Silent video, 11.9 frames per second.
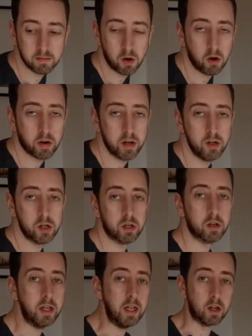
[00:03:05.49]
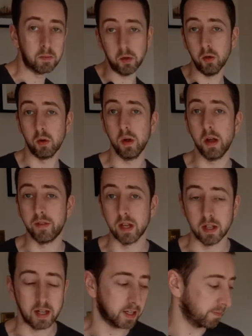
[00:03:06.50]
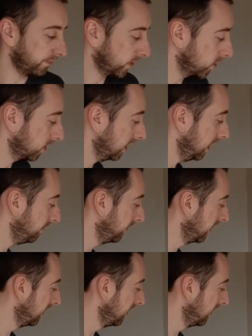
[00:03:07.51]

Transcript: orange or green or blue or whatever you like. Okay.